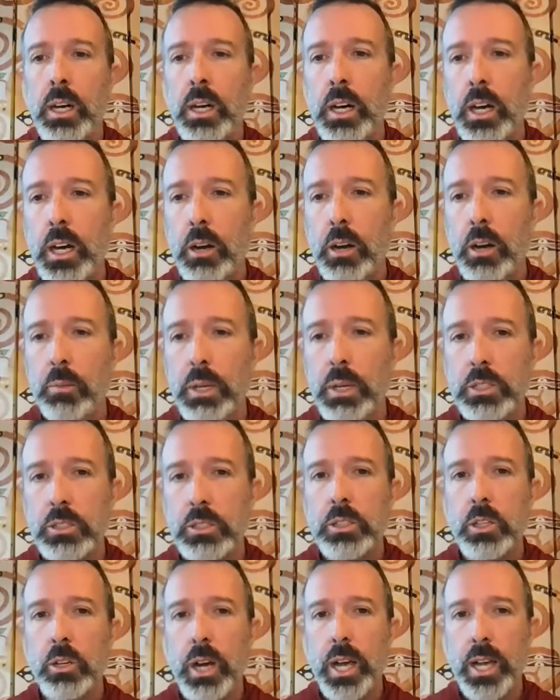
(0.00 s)
And
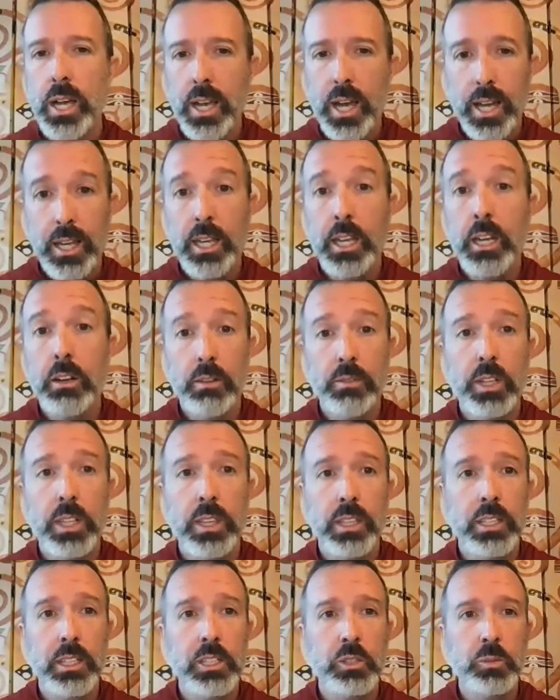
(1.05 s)
so I hear
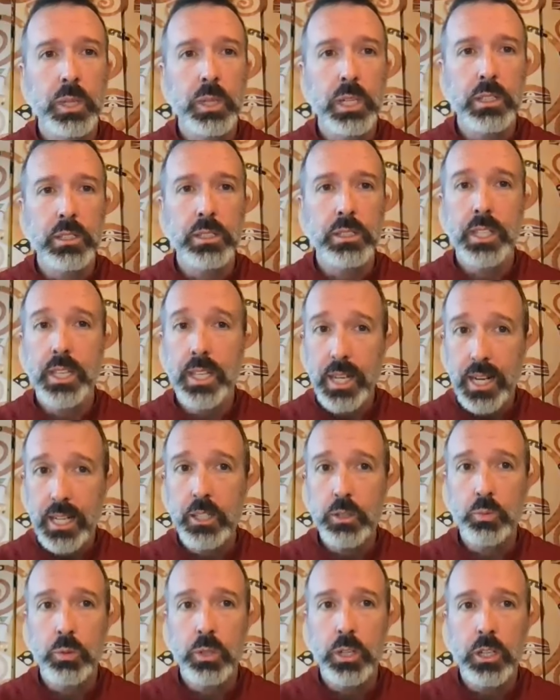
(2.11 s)
everything that is being said. I
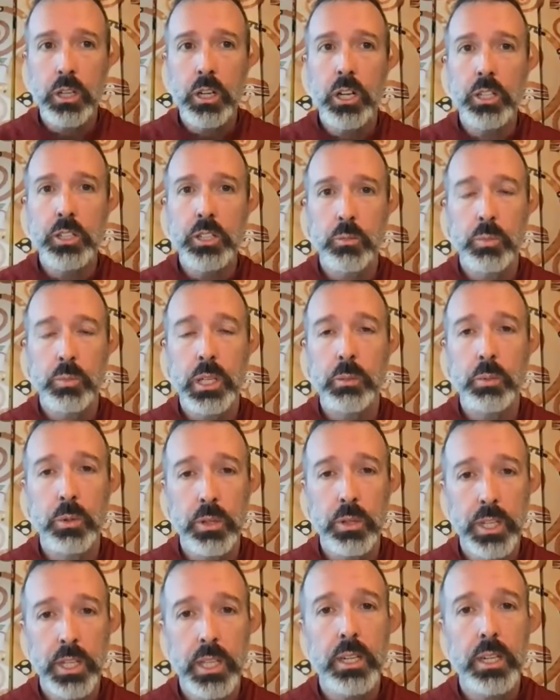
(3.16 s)
just want to caution people
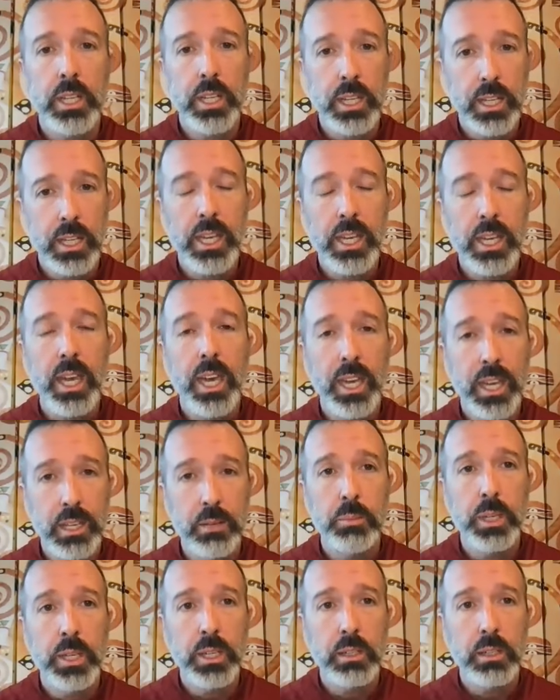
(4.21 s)
that it
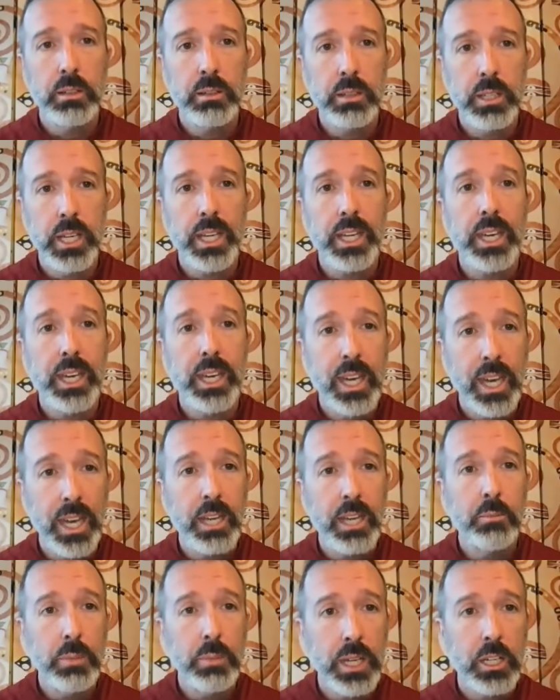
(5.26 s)
can
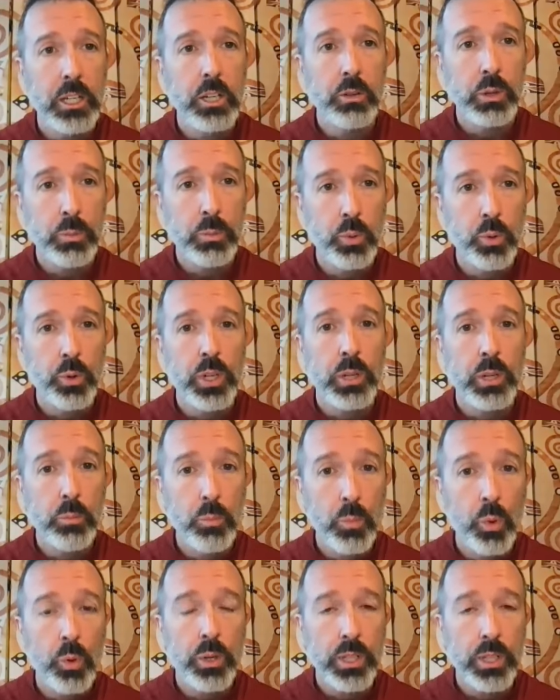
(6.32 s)
make your reporting
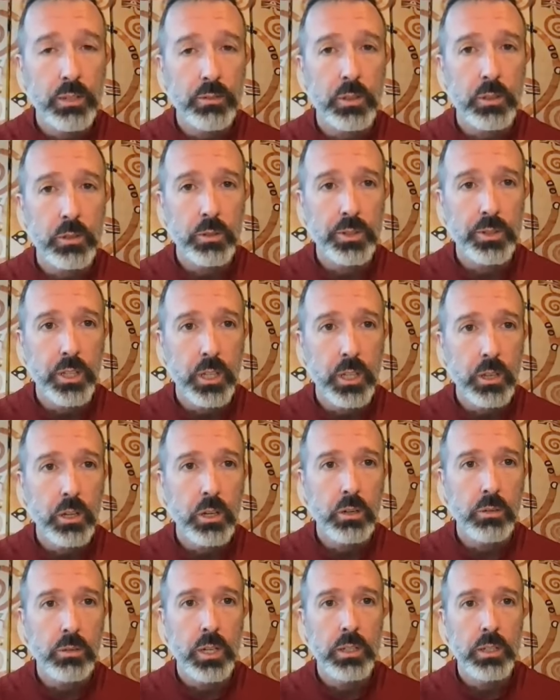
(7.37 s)
more difficult in the
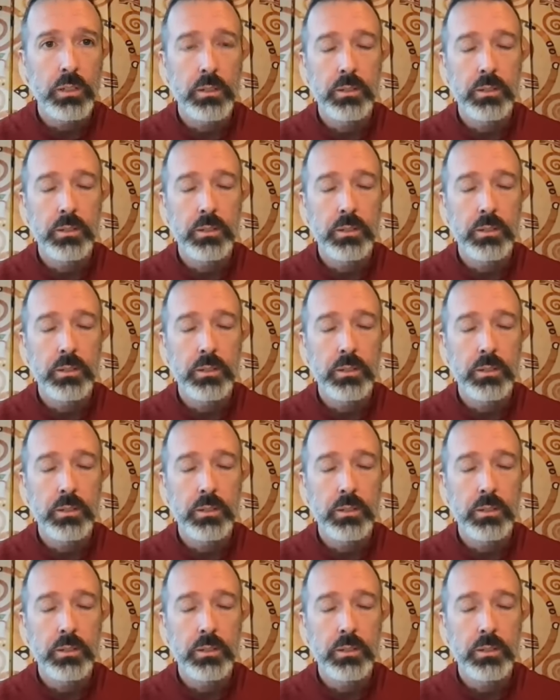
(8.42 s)
long run.